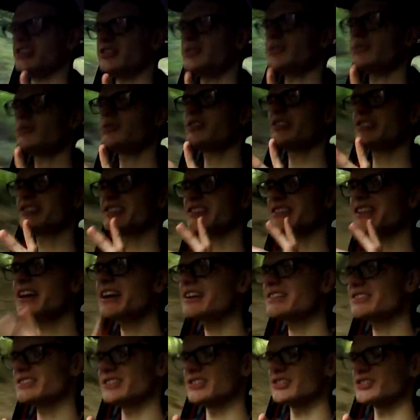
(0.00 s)
and all this
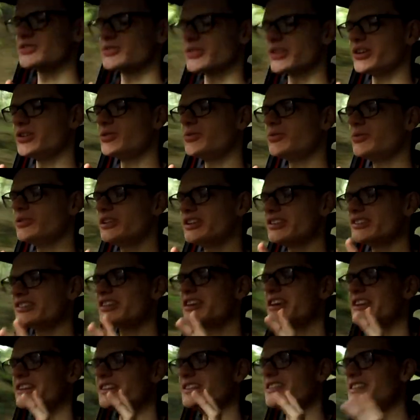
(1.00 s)
gadgetry and all this
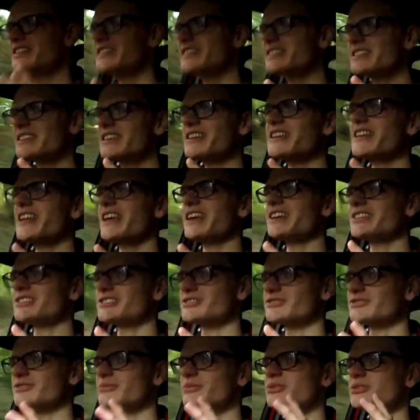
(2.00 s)

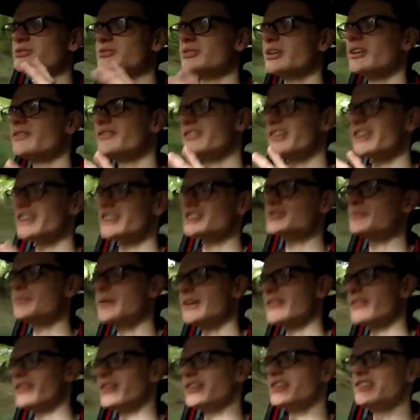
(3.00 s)
disconnection from the driving
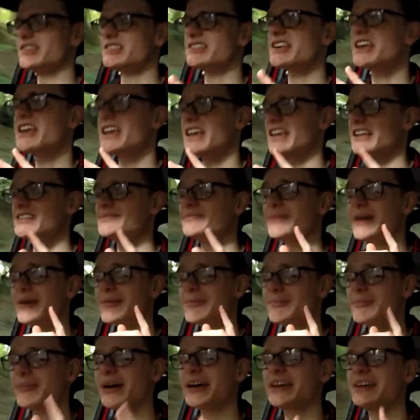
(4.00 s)
experience is my
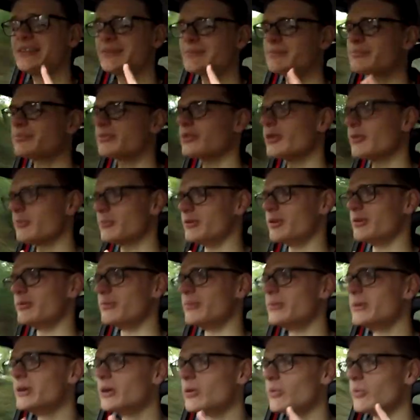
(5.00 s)
main
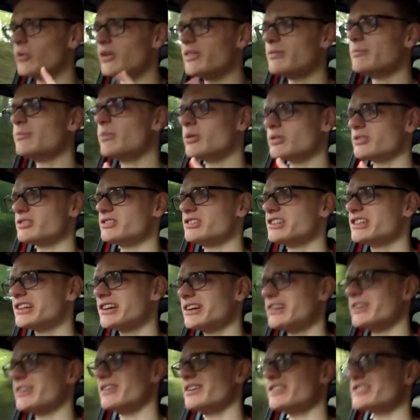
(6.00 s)
problem with modern
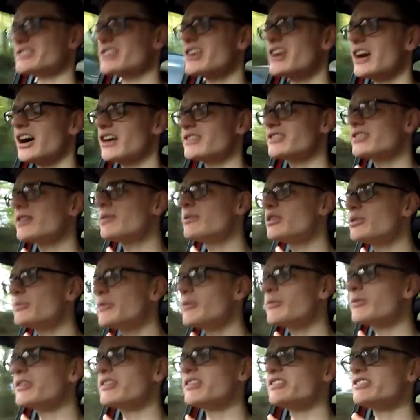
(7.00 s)
cars. I don't want to
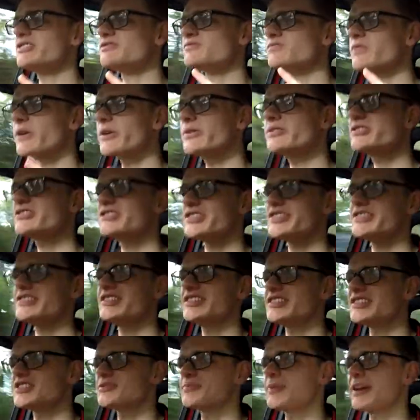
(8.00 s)
be one of these
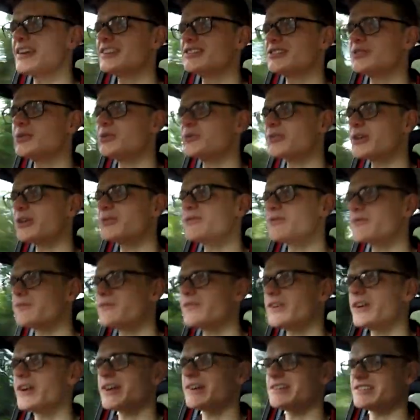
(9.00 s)
rose-tinted spectacled old
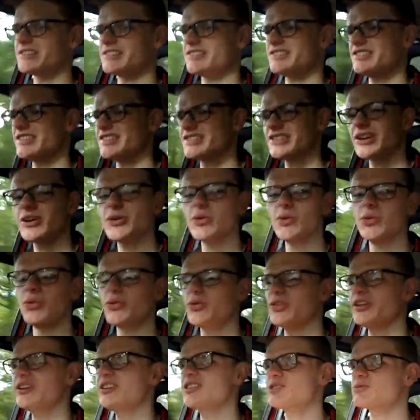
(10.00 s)
farts that says, oh,
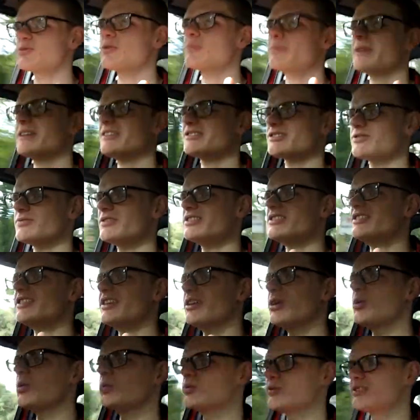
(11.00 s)
things were better in the
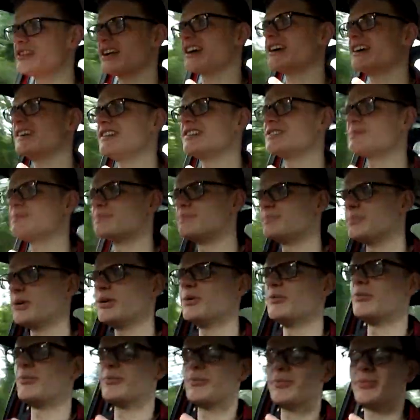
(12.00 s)
old days,
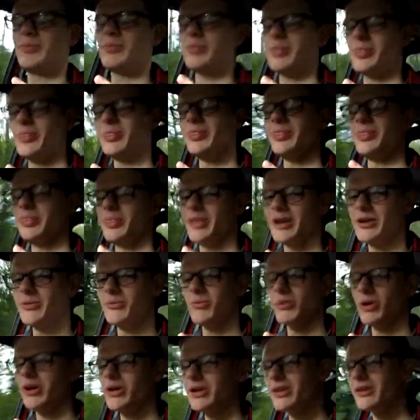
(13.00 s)
but they
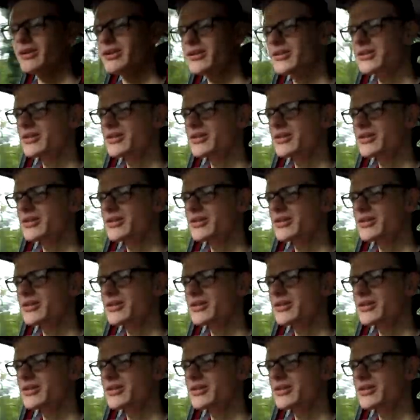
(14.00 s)
were.